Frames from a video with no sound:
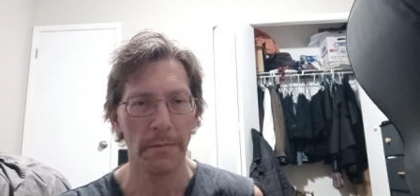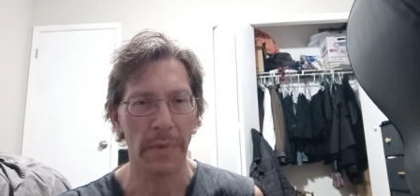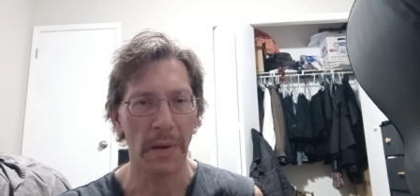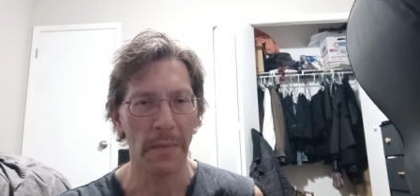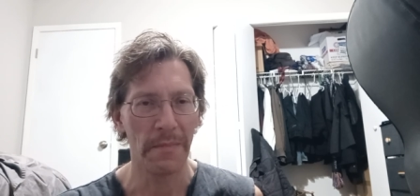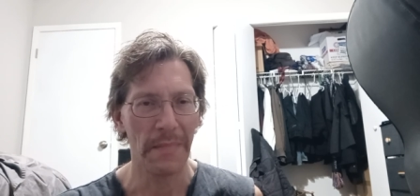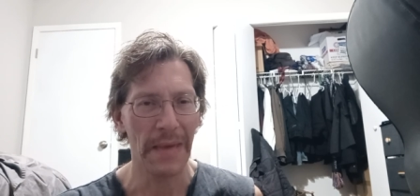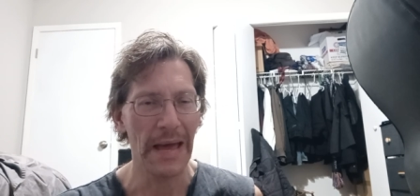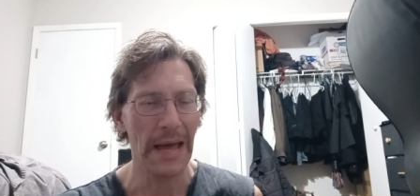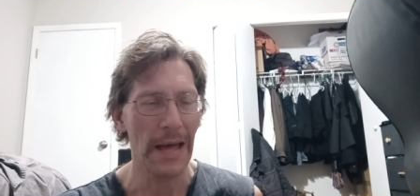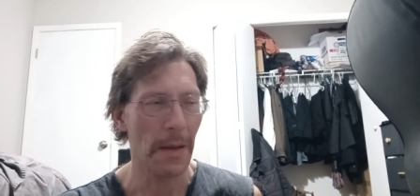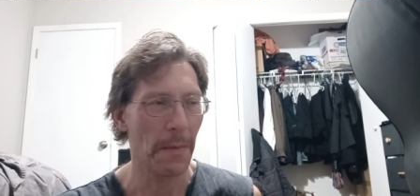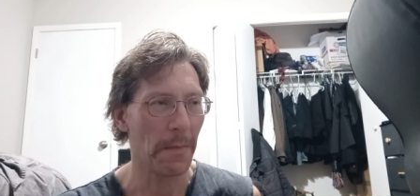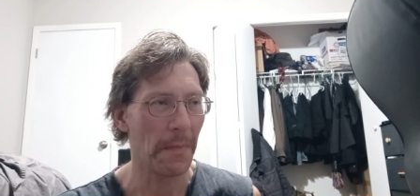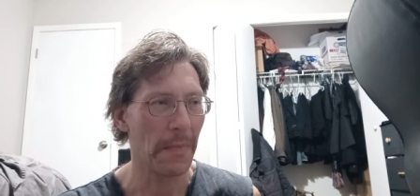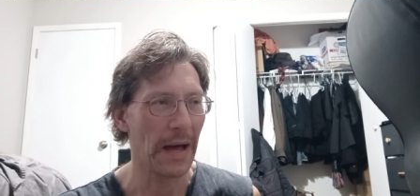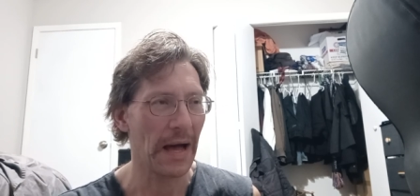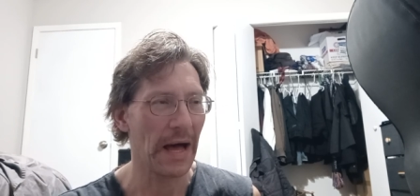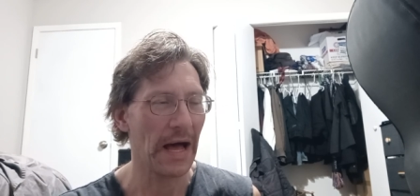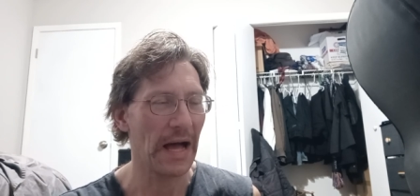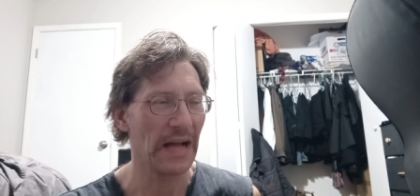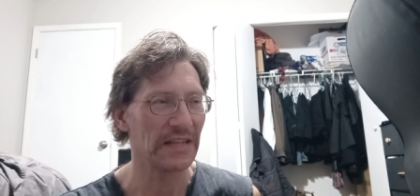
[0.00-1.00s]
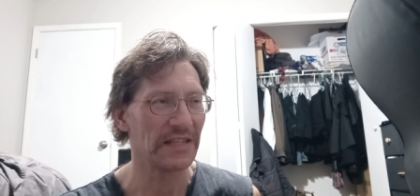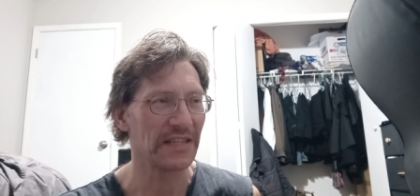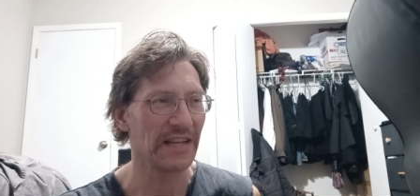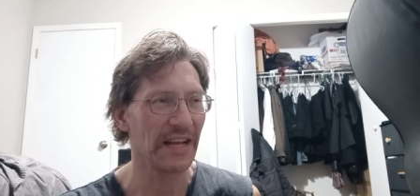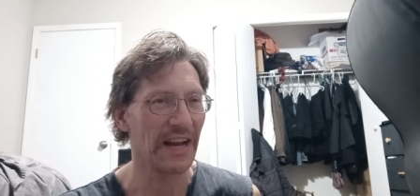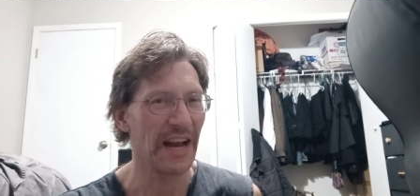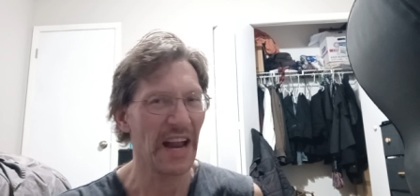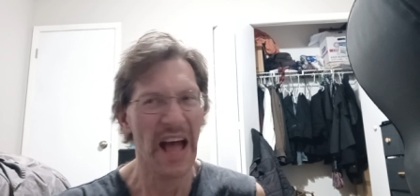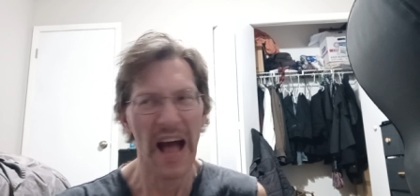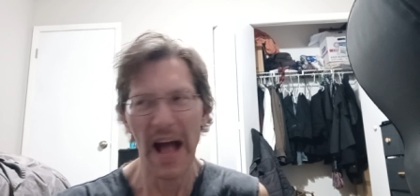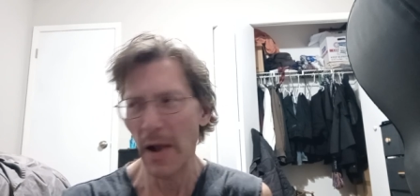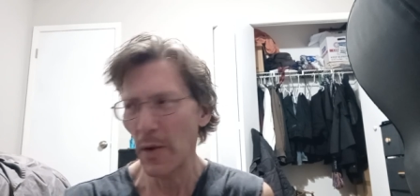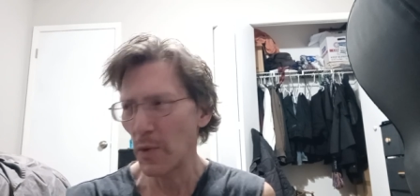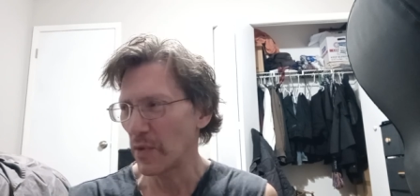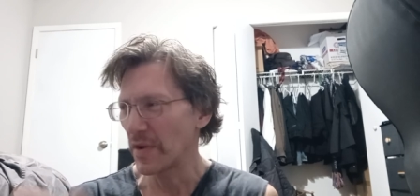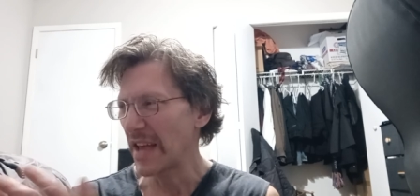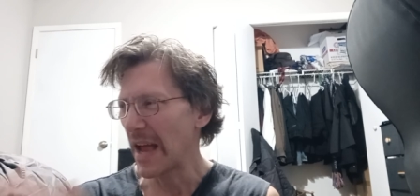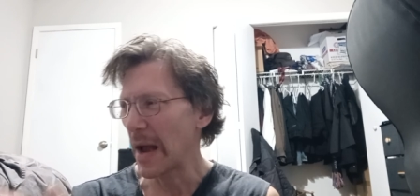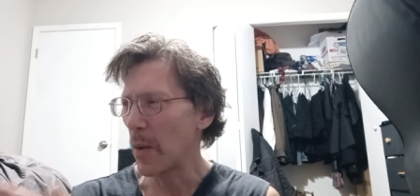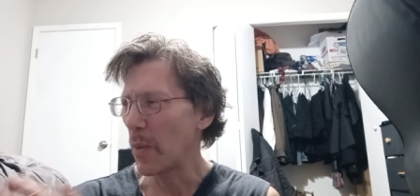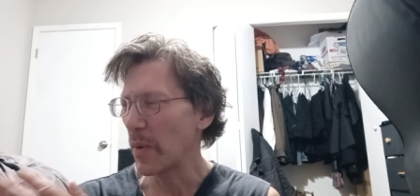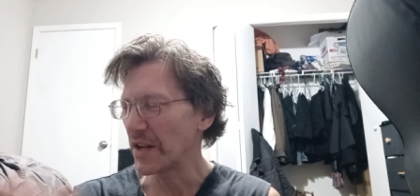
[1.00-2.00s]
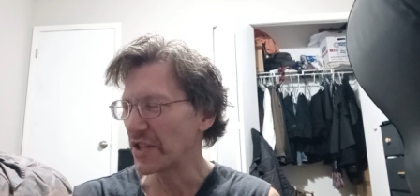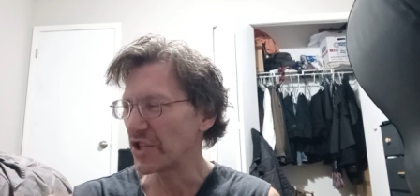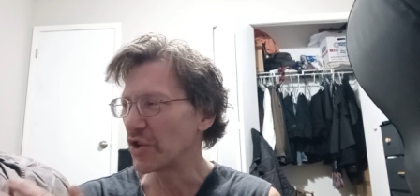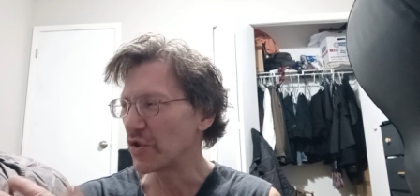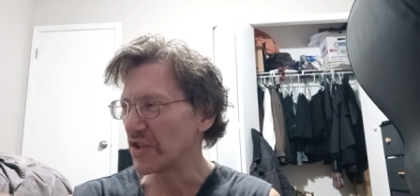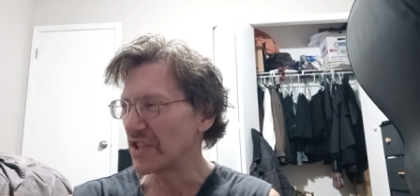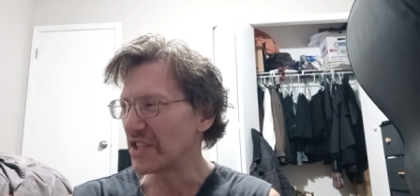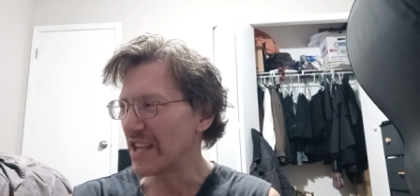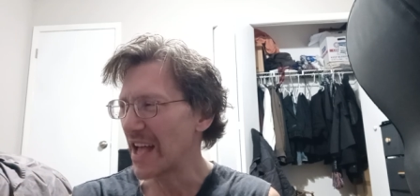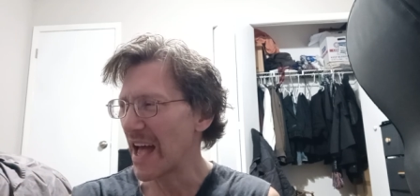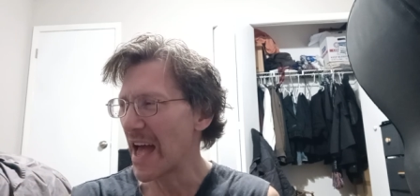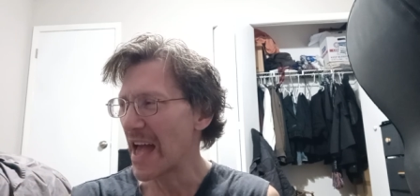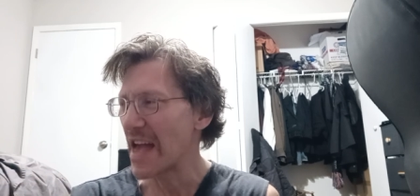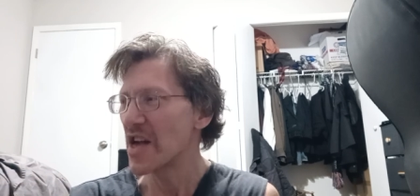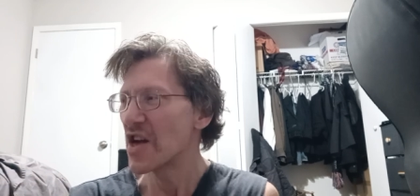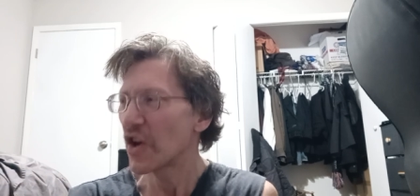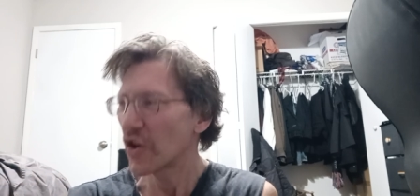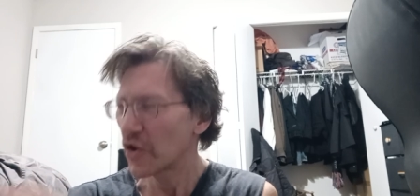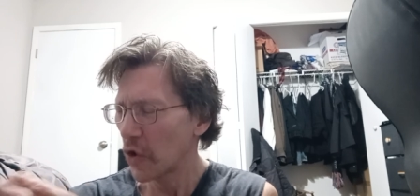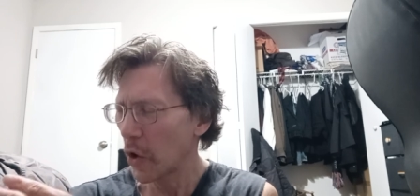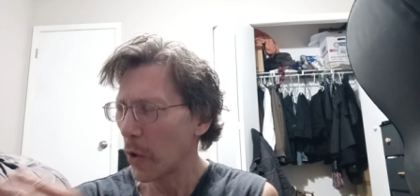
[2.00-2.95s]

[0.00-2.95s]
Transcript: But, ma'am, I said, I don't care what you say.